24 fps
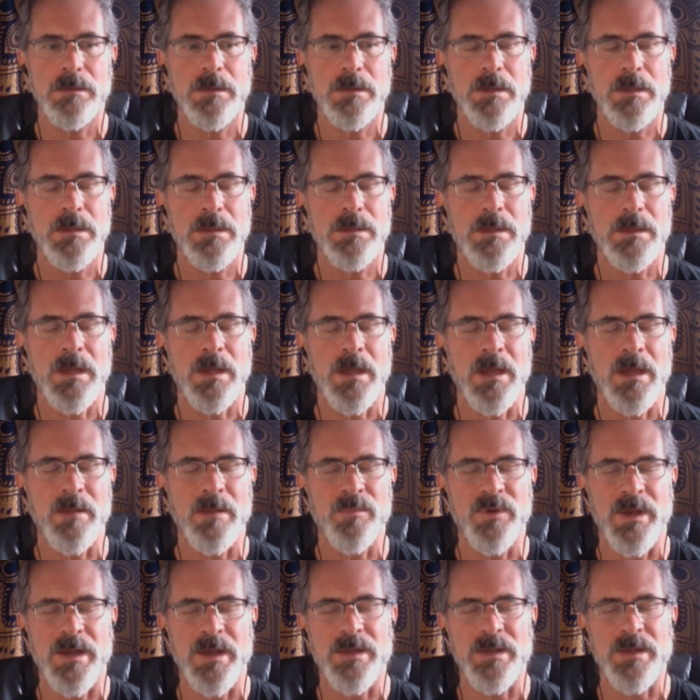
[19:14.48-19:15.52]
The
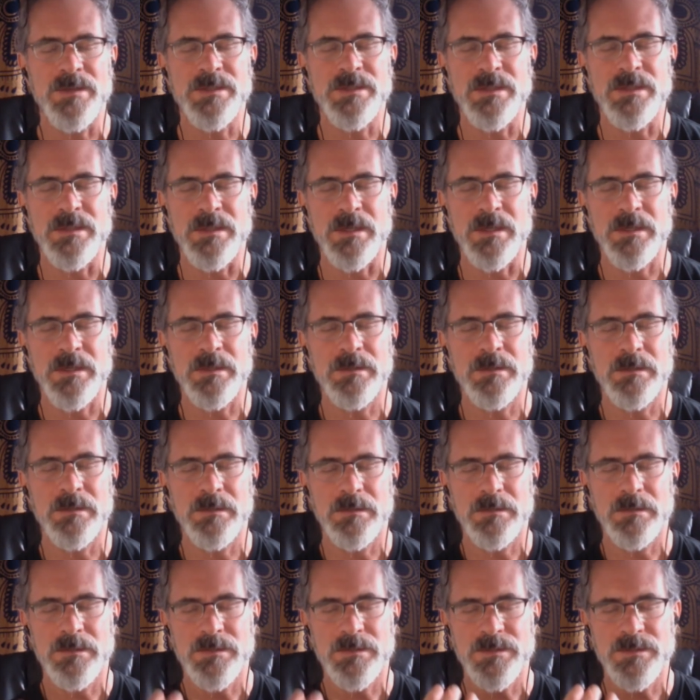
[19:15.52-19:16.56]
eyebrows and the
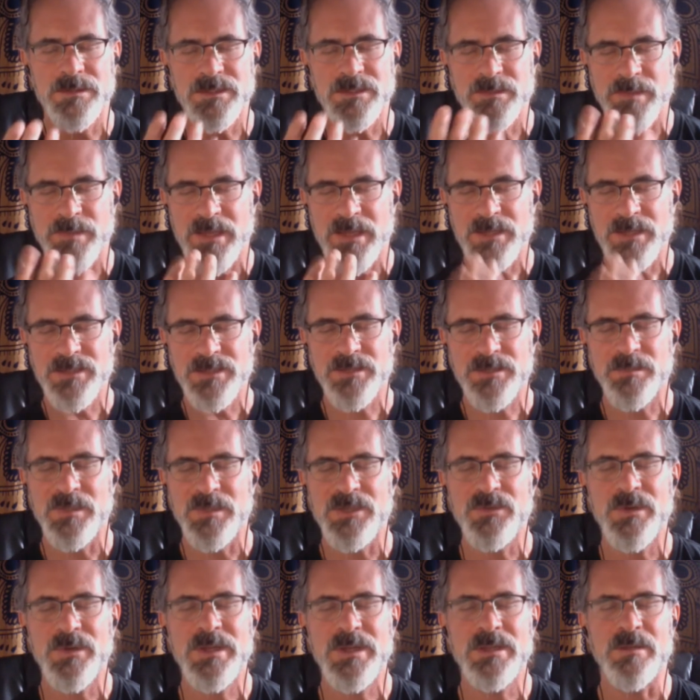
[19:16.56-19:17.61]
space
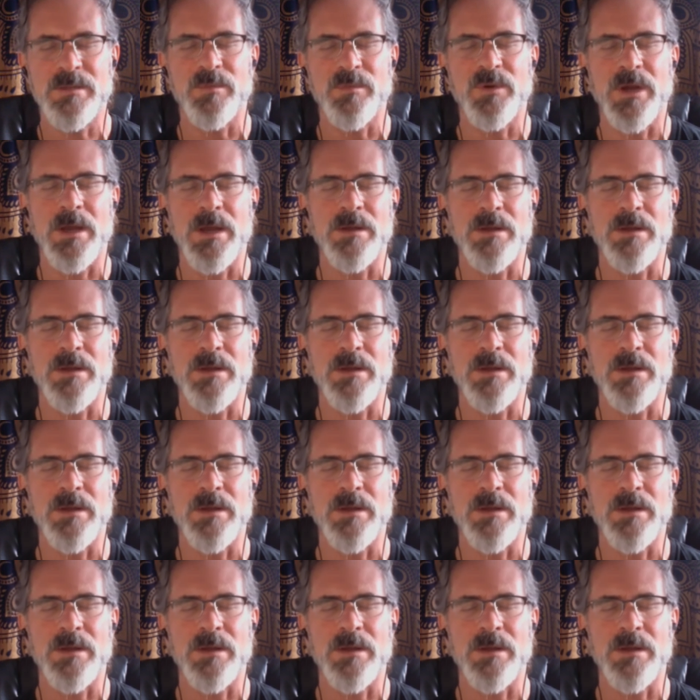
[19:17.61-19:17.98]
between the brow.